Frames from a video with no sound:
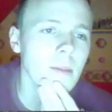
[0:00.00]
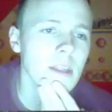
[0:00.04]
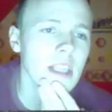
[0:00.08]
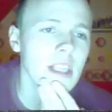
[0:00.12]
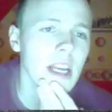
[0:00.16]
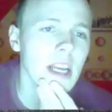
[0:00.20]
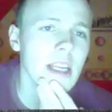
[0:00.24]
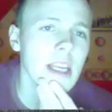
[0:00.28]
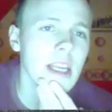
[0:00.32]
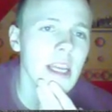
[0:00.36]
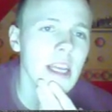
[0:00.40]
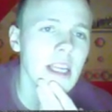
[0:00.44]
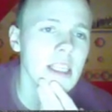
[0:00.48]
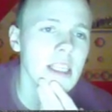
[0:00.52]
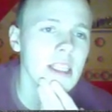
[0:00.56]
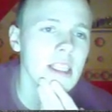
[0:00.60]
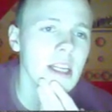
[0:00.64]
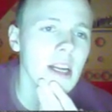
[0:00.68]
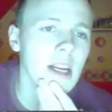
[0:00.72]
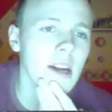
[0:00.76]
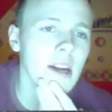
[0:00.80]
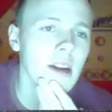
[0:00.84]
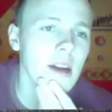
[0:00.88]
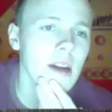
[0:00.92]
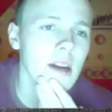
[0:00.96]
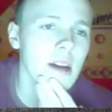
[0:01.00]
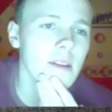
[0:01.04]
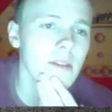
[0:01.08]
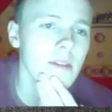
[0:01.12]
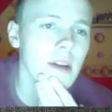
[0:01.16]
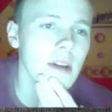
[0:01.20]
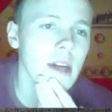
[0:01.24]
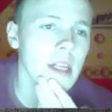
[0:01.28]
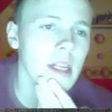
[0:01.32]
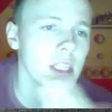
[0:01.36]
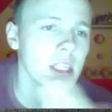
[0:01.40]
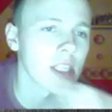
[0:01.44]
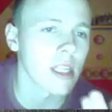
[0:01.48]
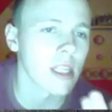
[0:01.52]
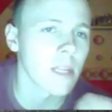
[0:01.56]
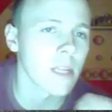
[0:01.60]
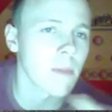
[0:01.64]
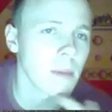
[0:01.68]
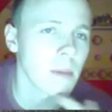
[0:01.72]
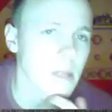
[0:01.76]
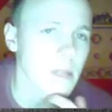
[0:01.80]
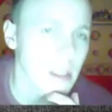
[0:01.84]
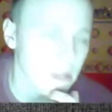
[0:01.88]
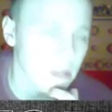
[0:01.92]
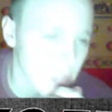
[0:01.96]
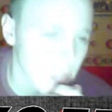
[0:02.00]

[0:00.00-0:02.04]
Psychic is there, and the Signal Beam is